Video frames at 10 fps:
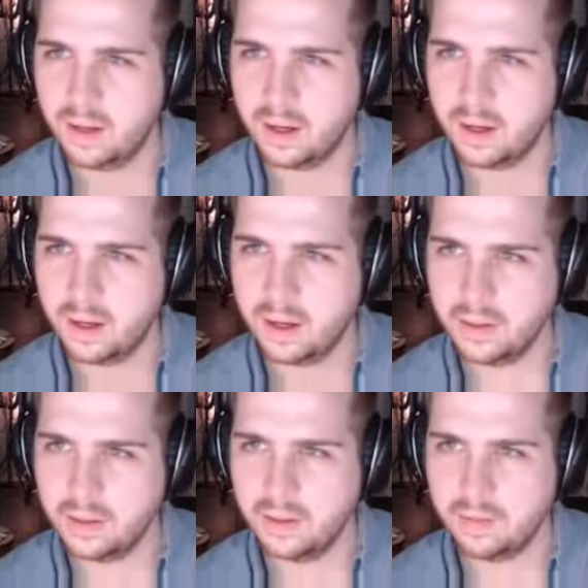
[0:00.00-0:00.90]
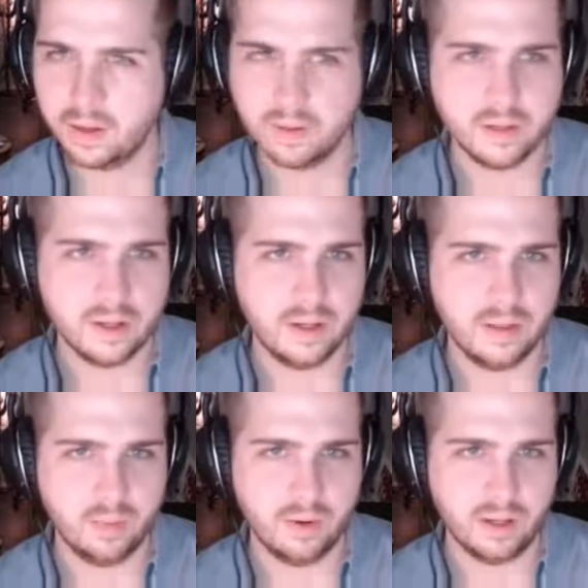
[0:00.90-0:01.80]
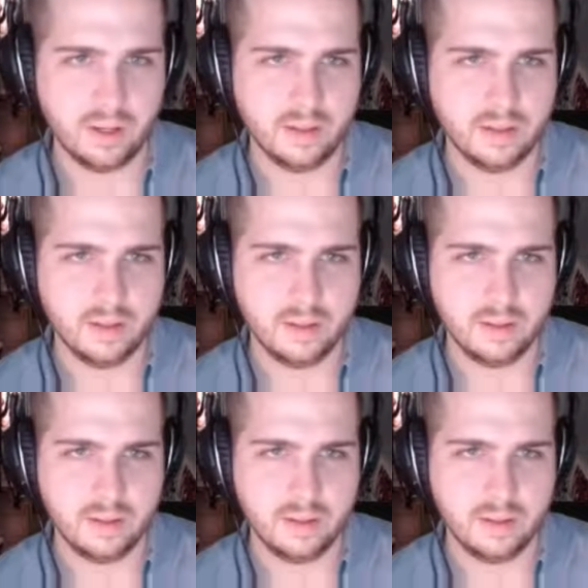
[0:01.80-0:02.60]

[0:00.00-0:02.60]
I live outside the brackets.